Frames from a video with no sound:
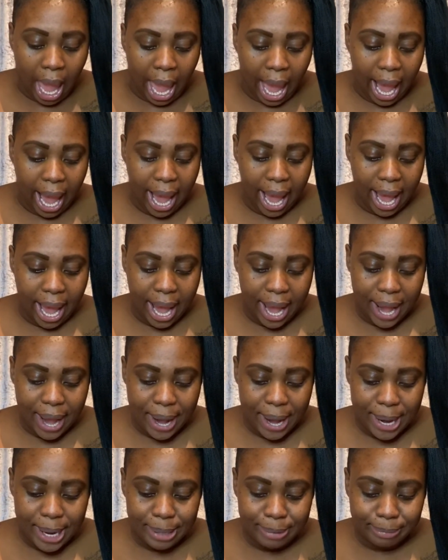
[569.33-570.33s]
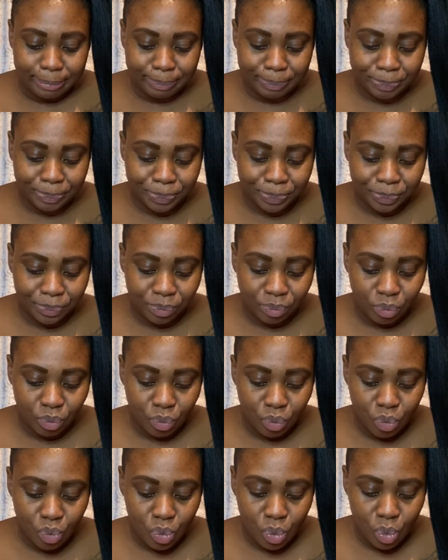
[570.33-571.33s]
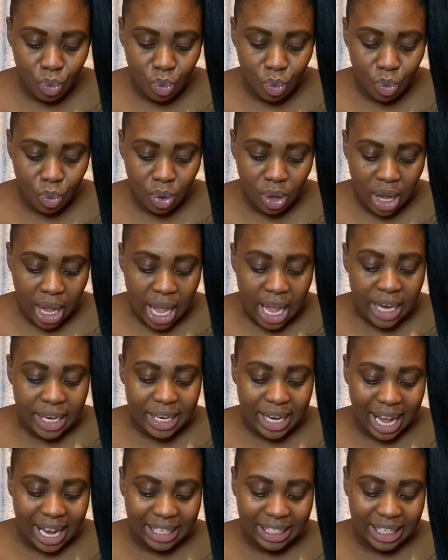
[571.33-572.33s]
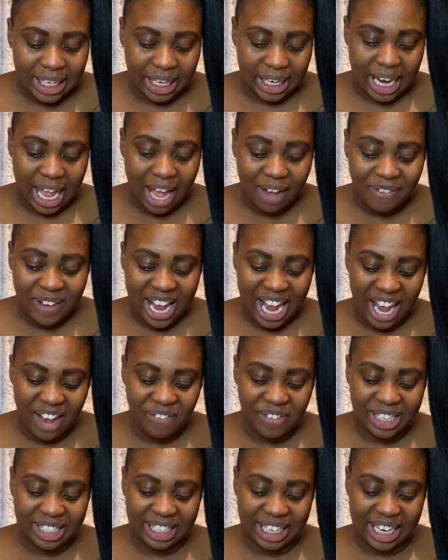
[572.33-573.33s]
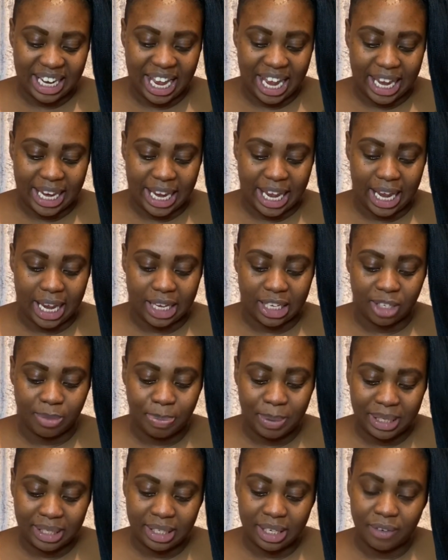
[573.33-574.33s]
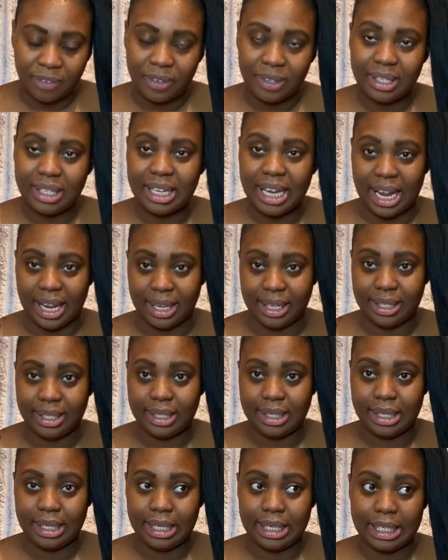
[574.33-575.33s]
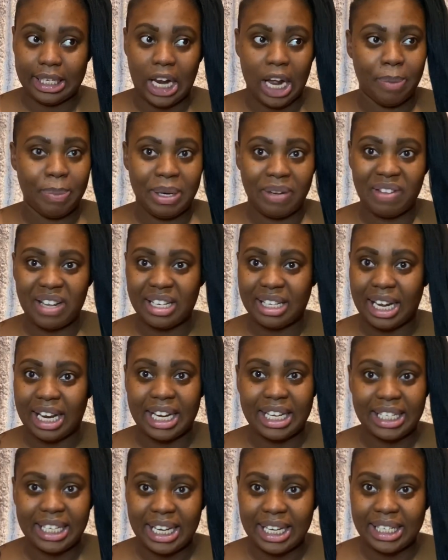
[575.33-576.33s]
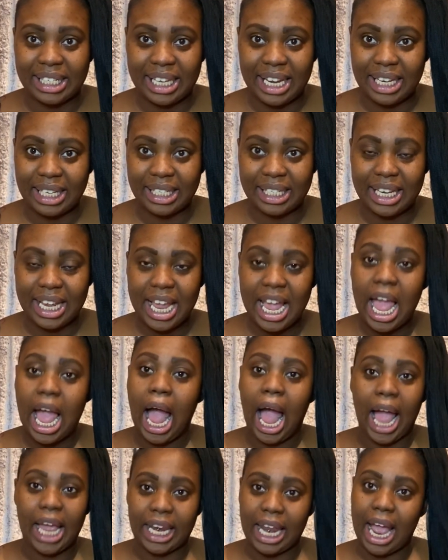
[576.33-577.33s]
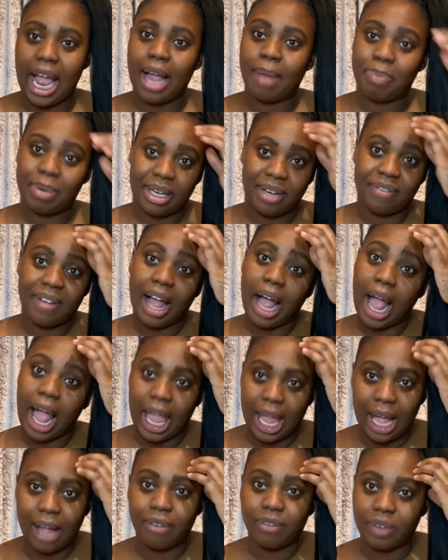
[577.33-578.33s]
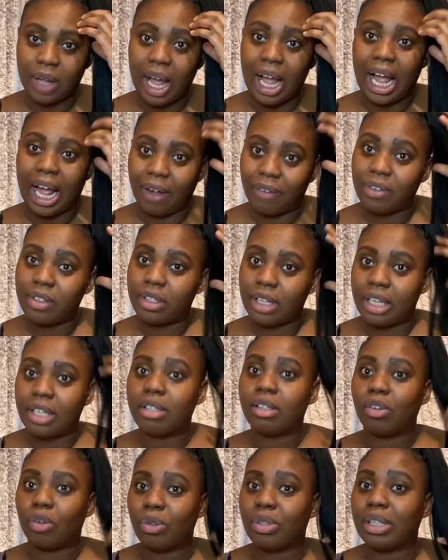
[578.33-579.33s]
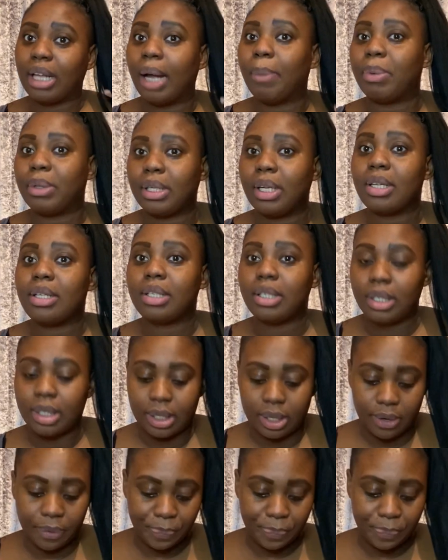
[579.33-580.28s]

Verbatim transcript: um 19 have i ever sent an explicit text so i believe that's like a sex text and i believe i, I have i have sent those type of texts